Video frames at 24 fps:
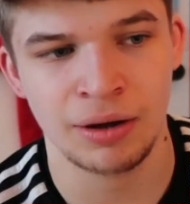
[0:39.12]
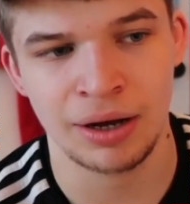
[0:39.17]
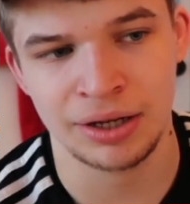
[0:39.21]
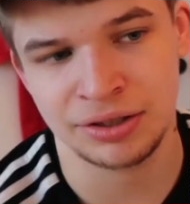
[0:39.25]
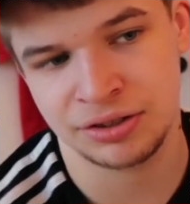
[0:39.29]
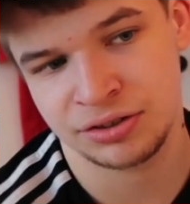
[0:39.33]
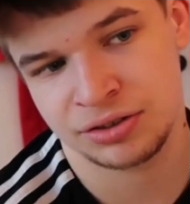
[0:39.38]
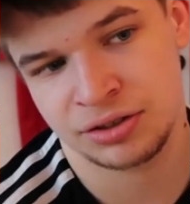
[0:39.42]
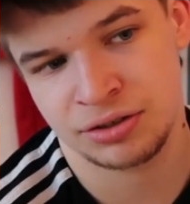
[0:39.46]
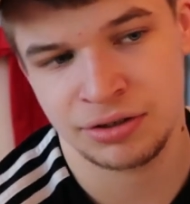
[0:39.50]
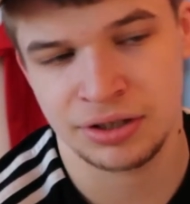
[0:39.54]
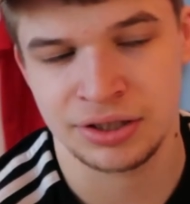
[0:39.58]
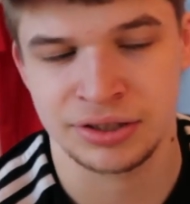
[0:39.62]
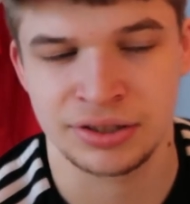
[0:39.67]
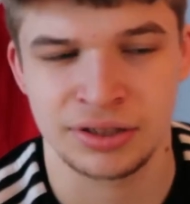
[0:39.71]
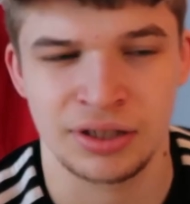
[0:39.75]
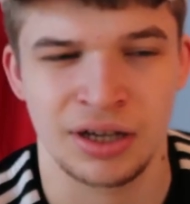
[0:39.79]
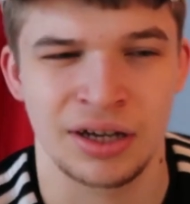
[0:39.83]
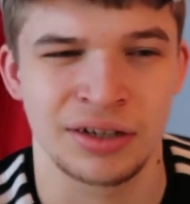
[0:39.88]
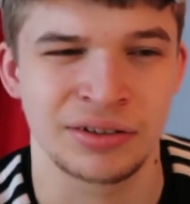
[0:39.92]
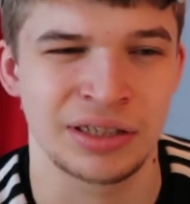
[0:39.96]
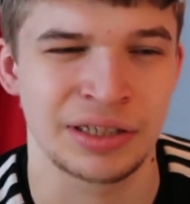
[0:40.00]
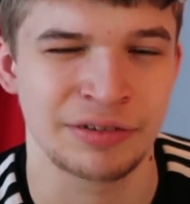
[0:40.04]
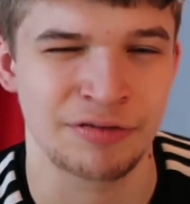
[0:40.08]
though I just
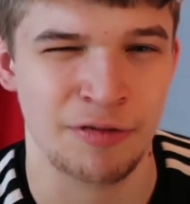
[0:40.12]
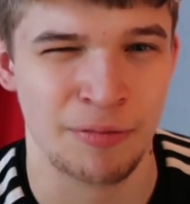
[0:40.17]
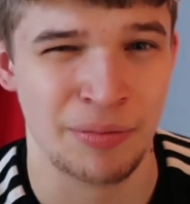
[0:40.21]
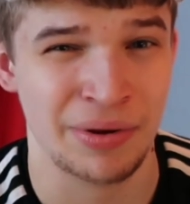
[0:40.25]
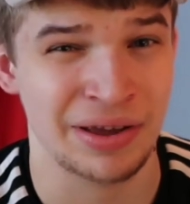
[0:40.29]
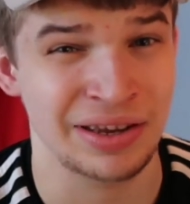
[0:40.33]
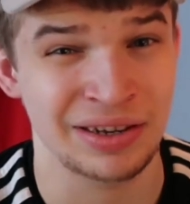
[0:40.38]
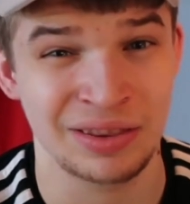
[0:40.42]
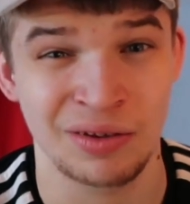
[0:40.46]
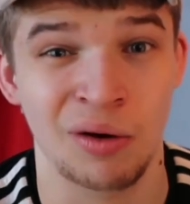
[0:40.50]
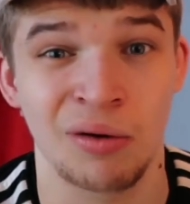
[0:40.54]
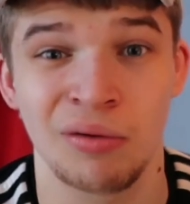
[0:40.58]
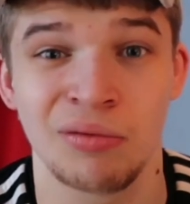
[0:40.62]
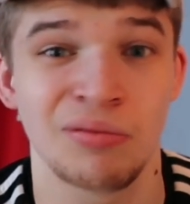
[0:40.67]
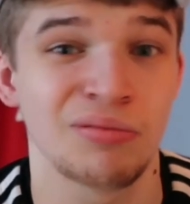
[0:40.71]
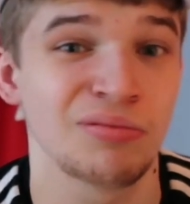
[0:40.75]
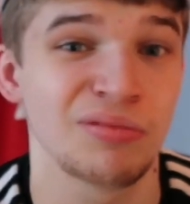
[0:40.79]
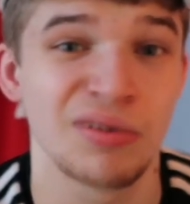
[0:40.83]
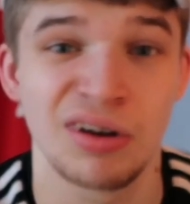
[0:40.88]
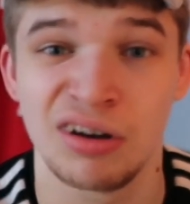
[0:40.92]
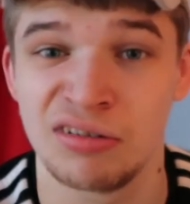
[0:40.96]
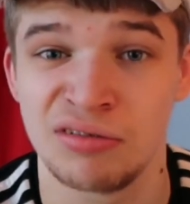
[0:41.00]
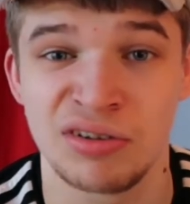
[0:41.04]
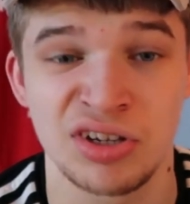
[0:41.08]
criticised it for being not
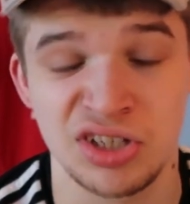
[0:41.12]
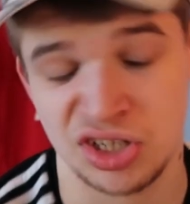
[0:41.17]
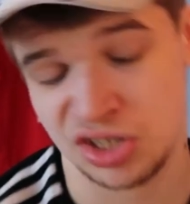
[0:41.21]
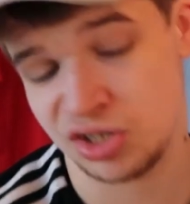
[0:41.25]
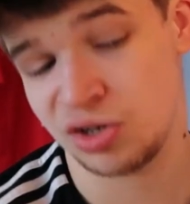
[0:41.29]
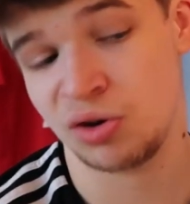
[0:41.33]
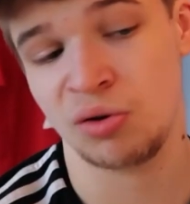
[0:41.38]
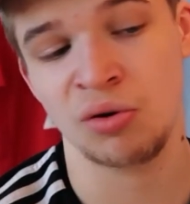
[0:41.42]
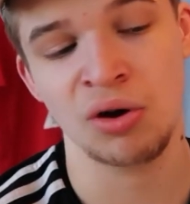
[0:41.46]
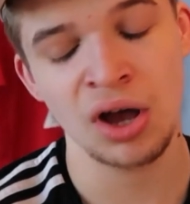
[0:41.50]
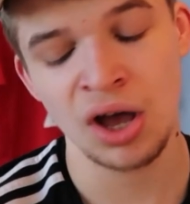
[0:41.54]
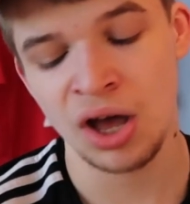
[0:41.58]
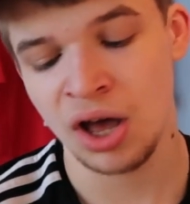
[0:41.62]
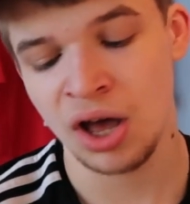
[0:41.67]
original.